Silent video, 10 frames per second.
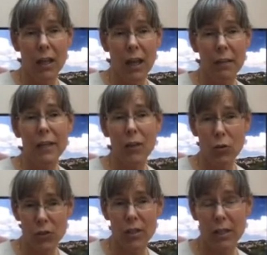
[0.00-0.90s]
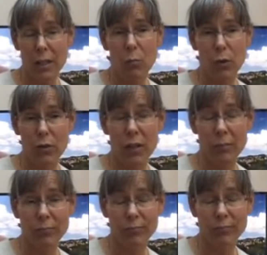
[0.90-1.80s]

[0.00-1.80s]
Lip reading: and they're constantly improving.